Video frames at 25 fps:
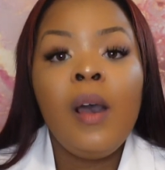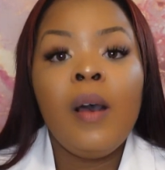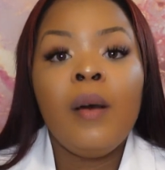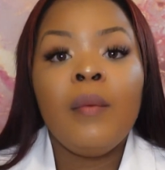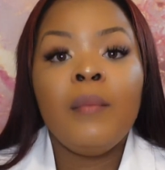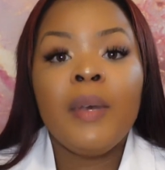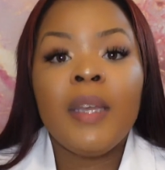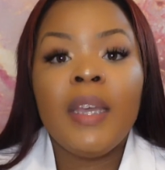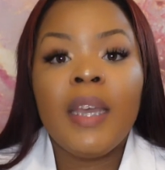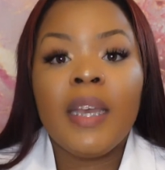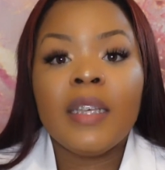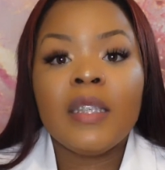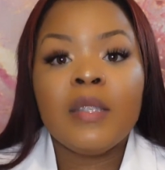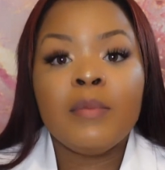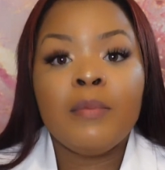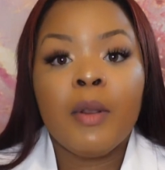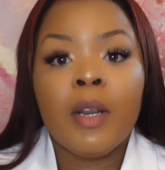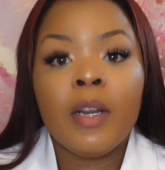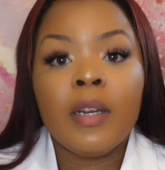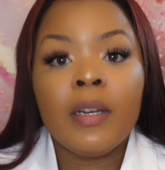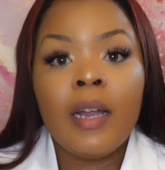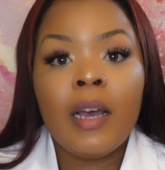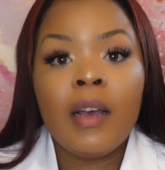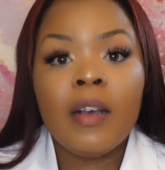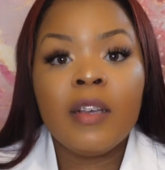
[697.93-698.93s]
But yes,
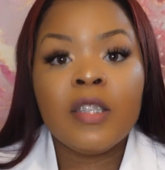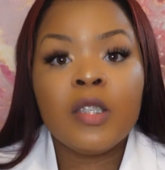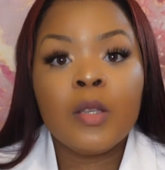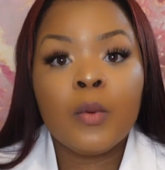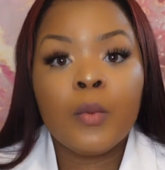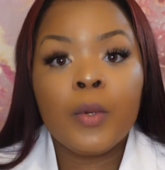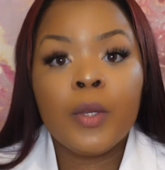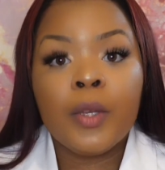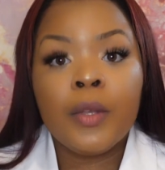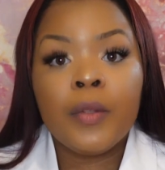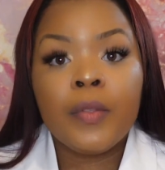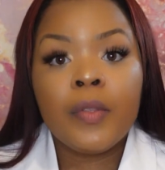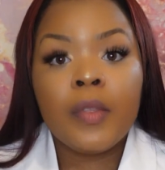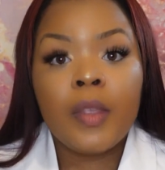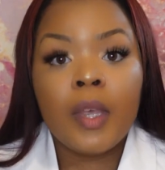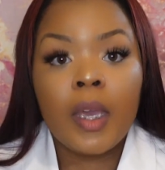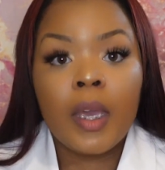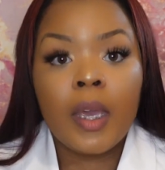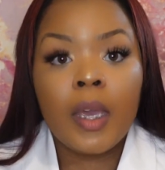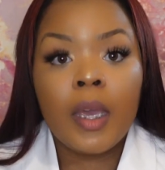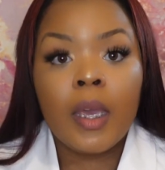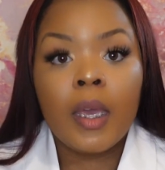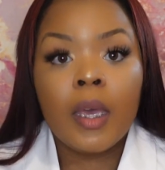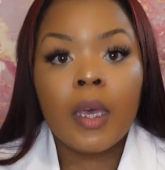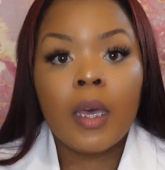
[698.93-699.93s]
burnout is a real
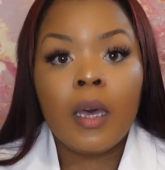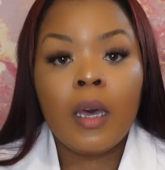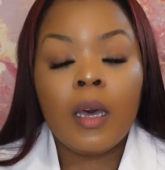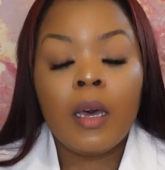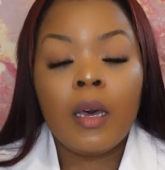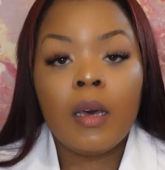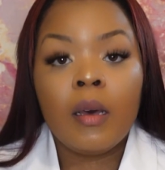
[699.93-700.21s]
thing.